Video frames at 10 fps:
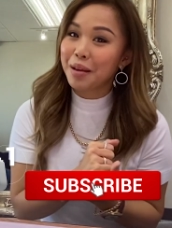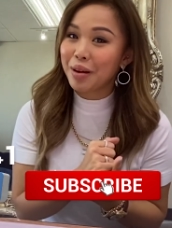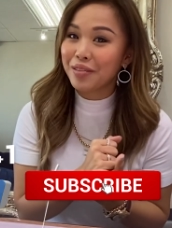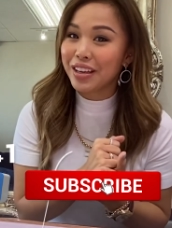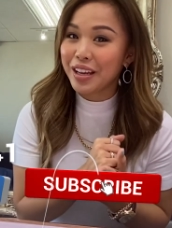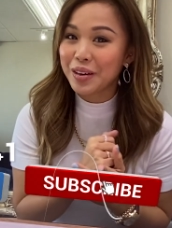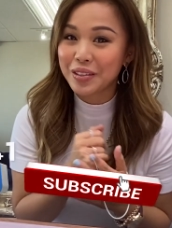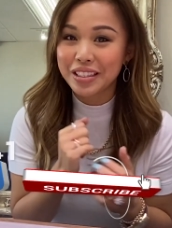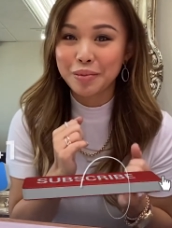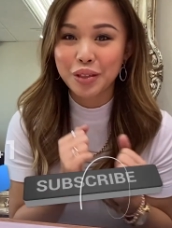my videos,
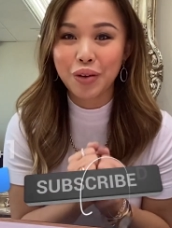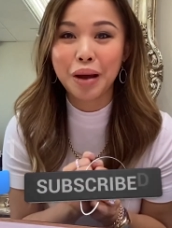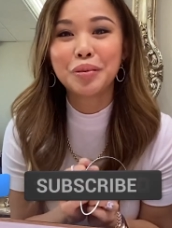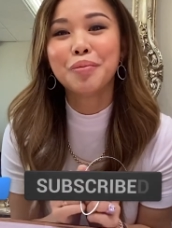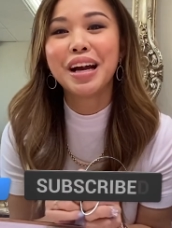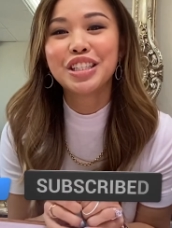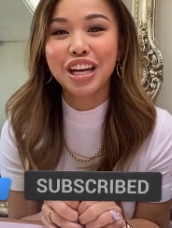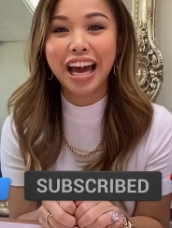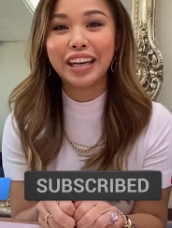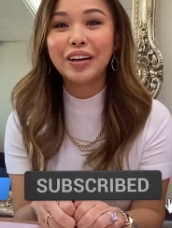subscribe to my
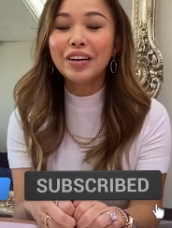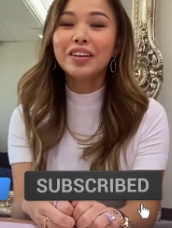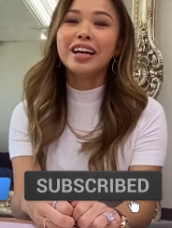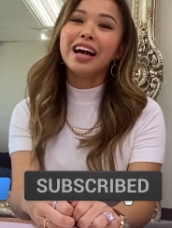channel,